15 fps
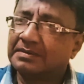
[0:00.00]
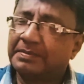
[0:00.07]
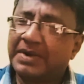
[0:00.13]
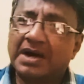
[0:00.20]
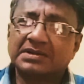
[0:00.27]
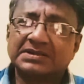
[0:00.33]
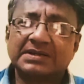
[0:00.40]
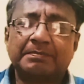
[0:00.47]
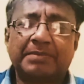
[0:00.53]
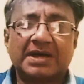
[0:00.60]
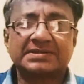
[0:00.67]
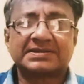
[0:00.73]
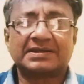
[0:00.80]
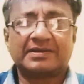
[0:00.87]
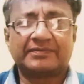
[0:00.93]
part and
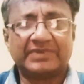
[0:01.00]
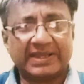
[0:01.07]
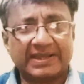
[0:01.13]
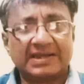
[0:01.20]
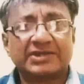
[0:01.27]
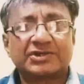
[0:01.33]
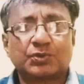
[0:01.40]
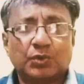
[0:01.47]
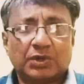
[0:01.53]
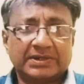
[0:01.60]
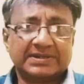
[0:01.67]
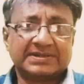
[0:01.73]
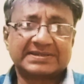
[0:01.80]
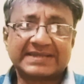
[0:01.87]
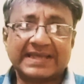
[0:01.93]
parcel of the english word
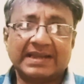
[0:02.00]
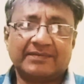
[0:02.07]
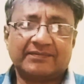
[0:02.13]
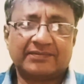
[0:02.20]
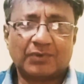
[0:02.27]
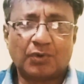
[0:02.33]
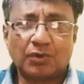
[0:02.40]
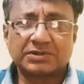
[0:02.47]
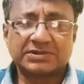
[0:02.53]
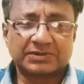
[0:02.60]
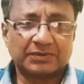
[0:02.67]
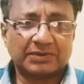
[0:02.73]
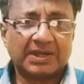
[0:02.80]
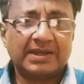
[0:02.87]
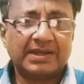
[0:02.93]
itself also